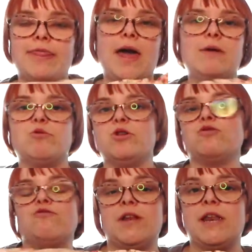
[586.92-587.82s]
that. It would
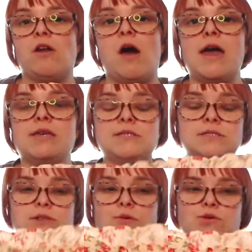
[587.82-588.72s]
look really nice.
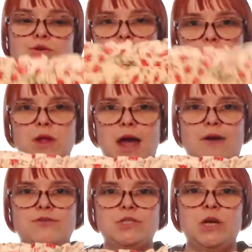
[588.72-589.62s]
So you don't
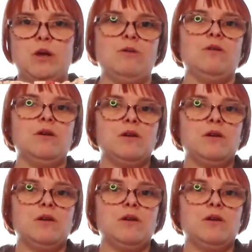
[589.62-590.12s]
have to,